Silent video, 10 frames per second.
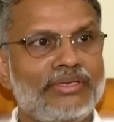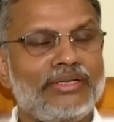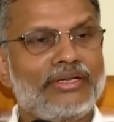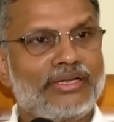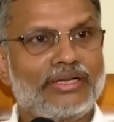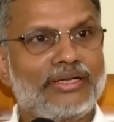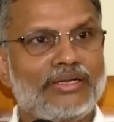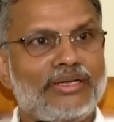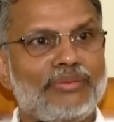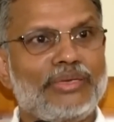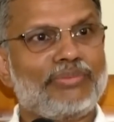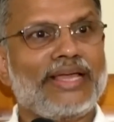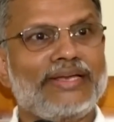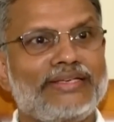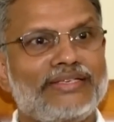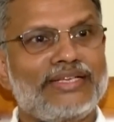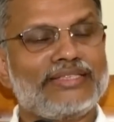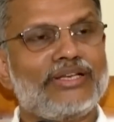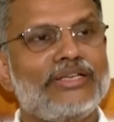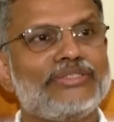I mean planet
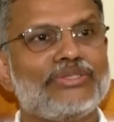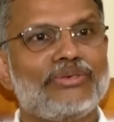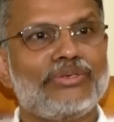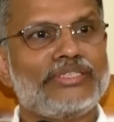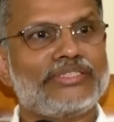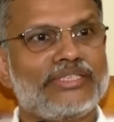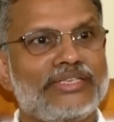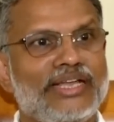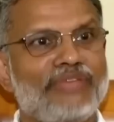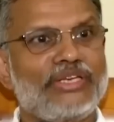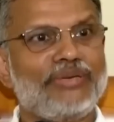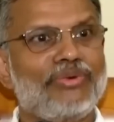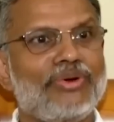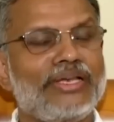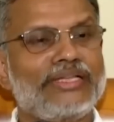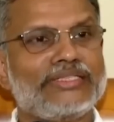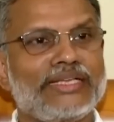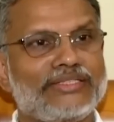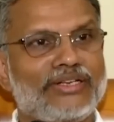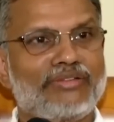actually. So its uh, gravity model is
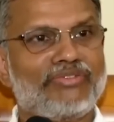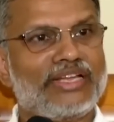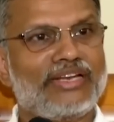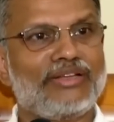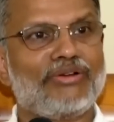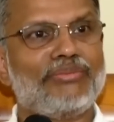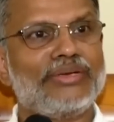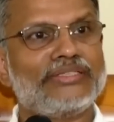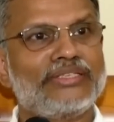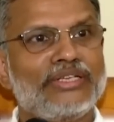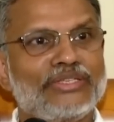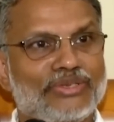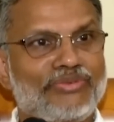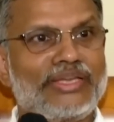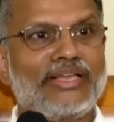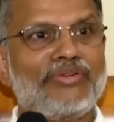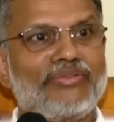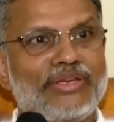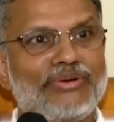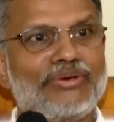actually fairly complex. So we have a
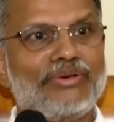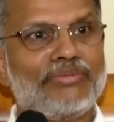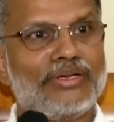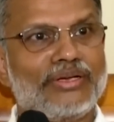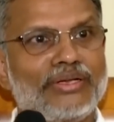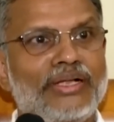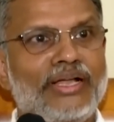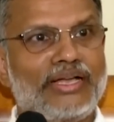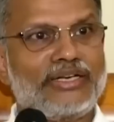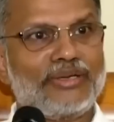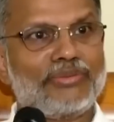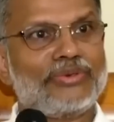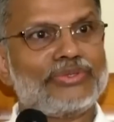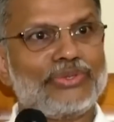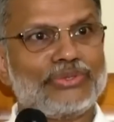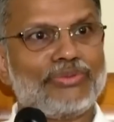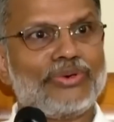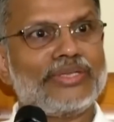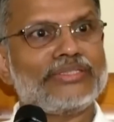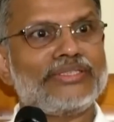very good uh, idea about those
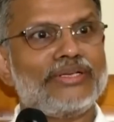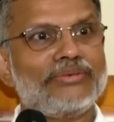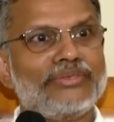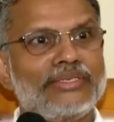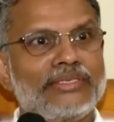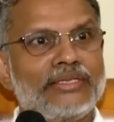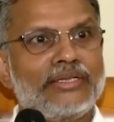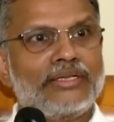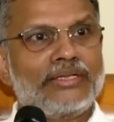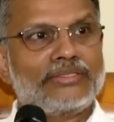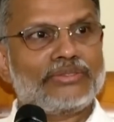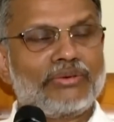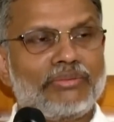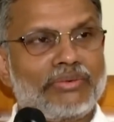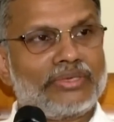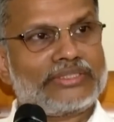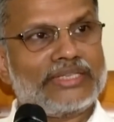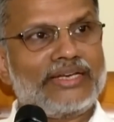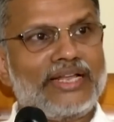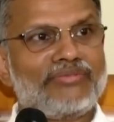models now. So
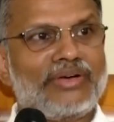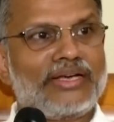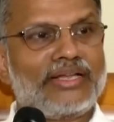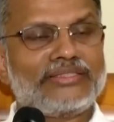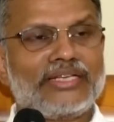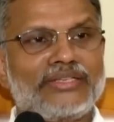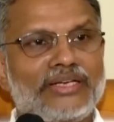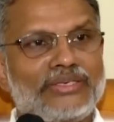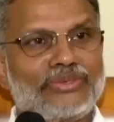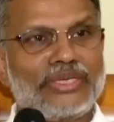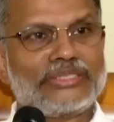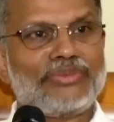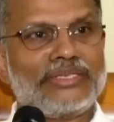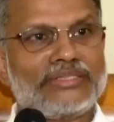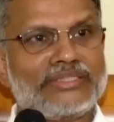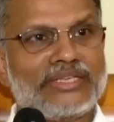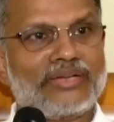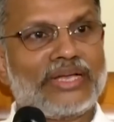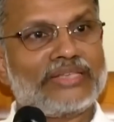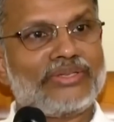Chandrayaan 1 and Chandrayaan 2 experiences have
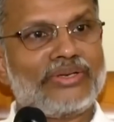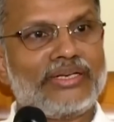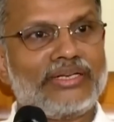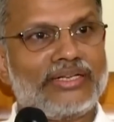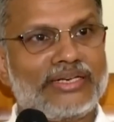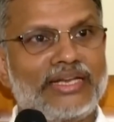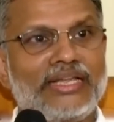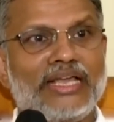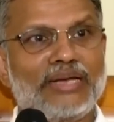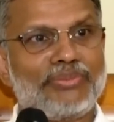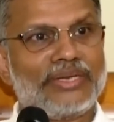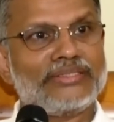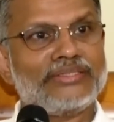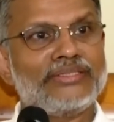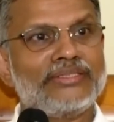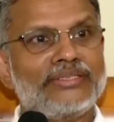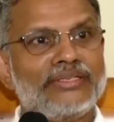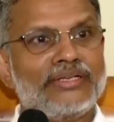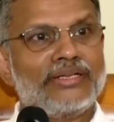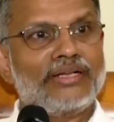actually really helped us
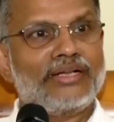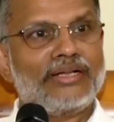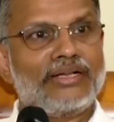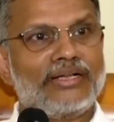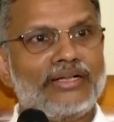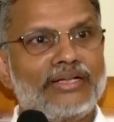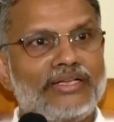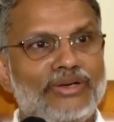uh, in order